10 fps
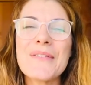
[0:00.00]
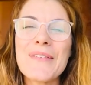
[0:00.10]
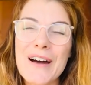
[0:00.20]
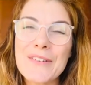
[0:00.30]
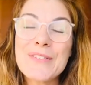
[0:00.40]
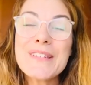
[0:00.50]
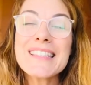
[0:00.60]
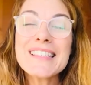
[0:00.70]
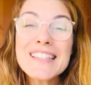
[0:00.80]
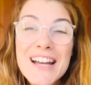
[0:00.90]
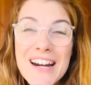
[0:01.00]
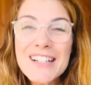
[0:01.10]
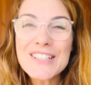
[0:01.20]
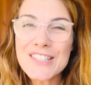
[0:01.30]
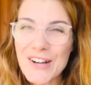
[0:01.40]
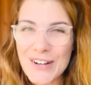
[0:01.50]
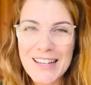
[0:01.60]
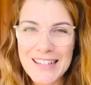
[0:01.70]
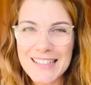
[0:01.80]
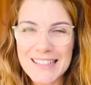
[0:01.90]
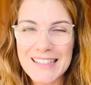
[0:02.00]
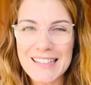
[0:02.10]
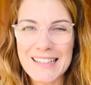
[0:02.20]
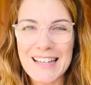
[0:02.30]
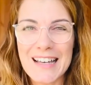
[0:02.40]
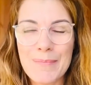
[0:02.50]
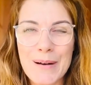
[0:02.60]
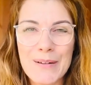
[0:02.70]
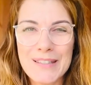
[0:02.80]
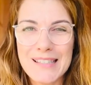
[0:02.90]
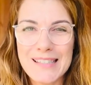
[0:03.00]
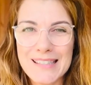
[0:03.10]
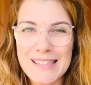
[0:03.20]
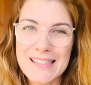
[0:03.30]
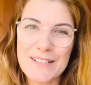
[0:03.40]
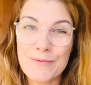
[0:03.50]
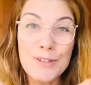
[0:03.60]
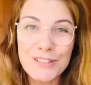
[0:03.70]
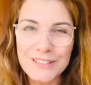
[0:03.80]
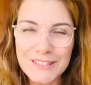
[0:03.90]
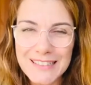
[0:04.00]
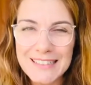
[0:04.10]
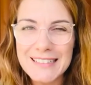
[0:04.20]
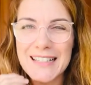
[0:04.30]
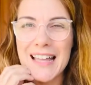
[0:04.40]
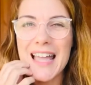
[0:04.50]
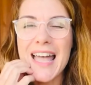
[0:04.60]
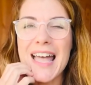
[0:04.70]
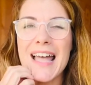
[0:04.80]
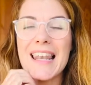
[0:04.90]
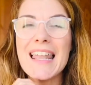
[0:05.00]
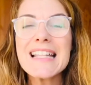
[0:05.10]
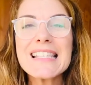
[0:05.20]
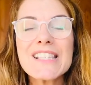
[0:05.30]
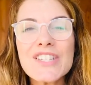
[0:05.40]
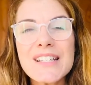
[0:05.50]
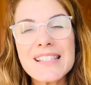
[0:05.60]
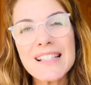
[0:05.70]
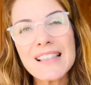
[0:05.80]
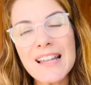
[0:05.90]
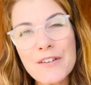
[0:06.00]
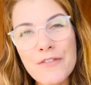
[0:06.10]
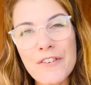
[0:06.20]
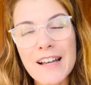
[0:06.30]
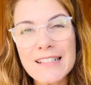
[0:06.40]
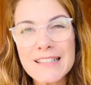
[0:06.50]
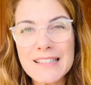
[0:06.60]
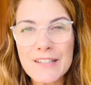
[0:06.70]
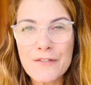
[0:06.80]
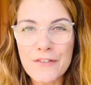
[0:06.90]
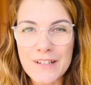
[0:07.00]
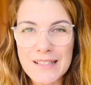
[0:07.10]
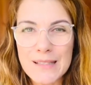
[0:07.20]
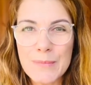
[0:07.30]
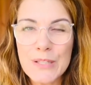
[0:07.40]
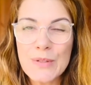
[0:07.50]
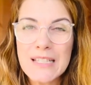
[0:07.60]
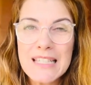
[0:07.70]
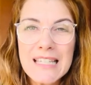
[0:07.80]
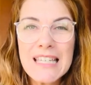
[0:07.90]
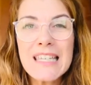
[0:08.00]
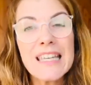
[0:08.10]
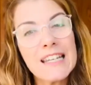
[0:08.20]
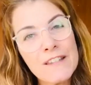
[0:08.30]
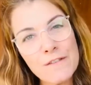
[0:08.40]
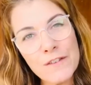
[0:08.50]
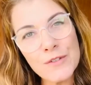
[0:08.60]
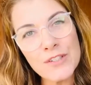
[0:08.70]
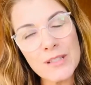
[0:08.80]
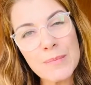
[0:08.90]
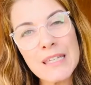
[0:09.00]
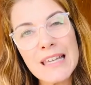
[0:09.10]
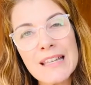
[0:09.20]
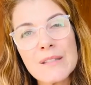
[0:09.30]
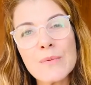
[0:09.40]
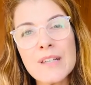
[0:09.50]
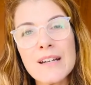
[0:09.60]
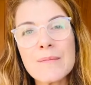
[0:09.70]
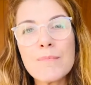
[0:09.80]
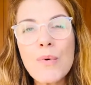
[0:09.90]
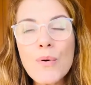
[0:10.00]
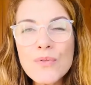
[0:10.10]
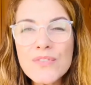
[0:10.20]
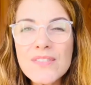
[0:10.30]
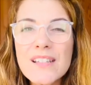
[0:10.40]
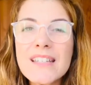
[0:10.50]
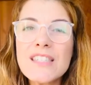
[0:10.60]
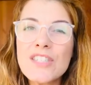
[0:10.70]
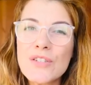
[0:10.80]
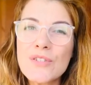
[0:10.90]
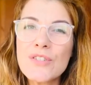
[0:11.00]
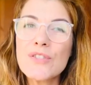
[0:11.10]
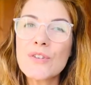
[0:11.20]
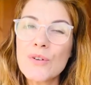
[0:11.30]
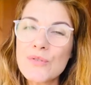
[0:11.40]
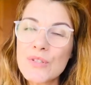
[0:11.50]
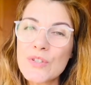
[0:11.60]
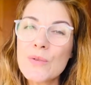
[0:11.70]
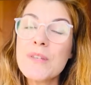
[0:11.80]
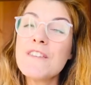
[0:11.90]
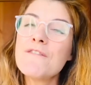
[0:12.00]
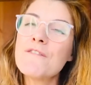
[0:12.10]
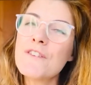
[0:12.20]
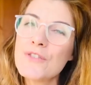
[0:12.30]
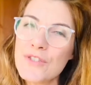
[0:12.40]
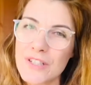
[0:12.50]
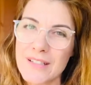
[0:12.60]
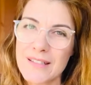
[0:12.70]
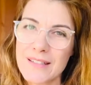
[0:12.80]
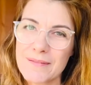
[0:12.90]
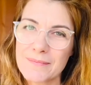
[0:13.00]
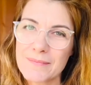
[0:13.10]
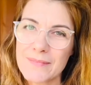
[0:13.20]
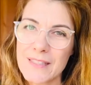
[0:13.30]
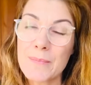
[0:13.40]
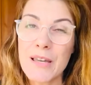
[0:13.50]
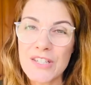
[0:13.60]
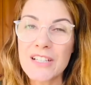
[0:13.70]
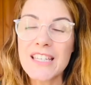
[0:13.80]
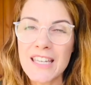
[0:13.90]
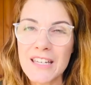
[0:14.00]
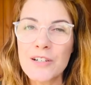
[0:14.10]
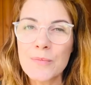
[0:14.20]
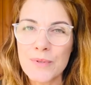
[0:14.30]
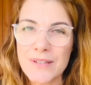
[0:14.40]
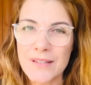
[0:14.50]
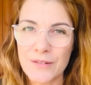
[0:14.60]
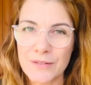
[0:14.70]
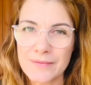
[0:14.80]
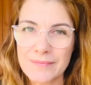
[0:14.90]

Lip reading: Well, to start talking about this world, let's just clarify the difference between tea and infusion, because we are mostly used to consume infusions, especially here in Brazil,